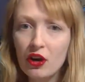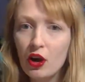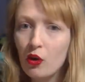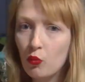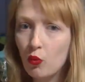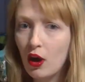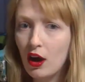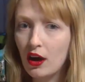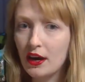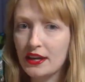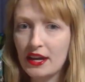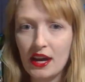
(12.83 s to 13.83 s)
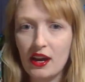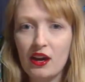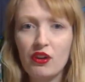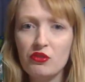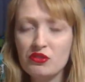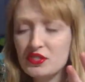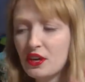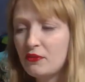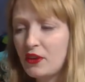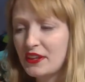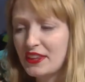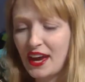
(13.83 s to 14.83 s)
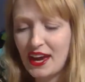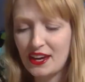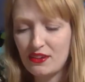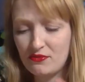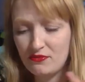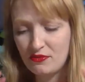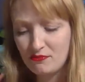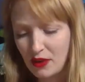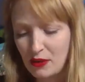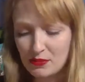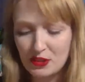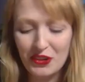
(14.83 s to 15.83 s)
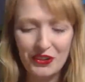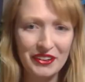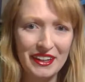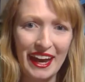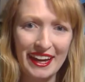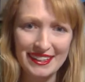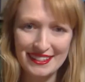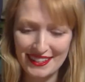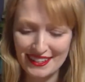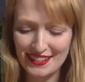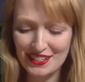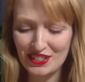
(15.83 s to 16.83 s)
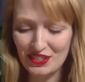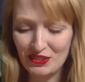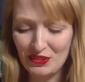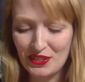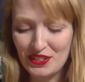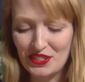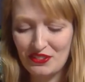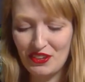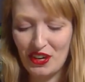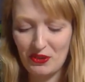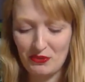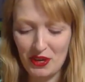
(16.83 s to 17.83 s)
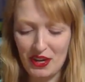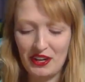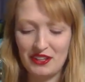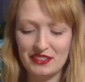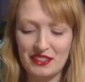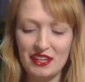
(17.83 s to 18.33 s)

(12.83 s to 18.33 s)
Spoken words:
why or stuff like that, if maybe not an accident is always the right word.